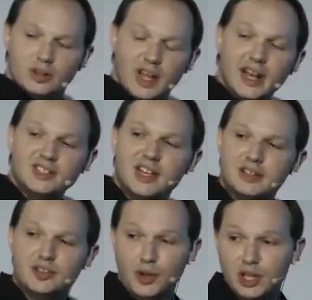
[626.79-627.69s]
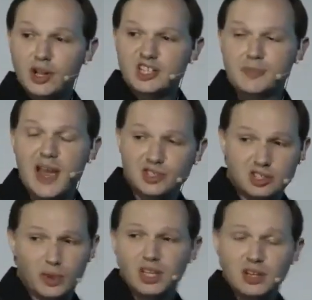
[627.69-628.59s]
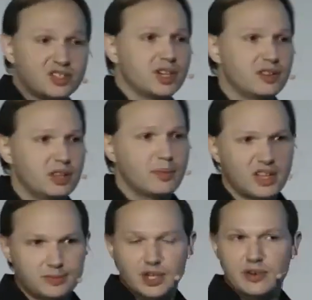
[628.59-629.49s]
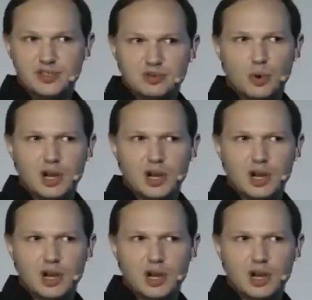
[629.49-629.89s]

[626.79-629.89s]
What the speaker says: Like I said, third class passengers, we could consider them by themselves as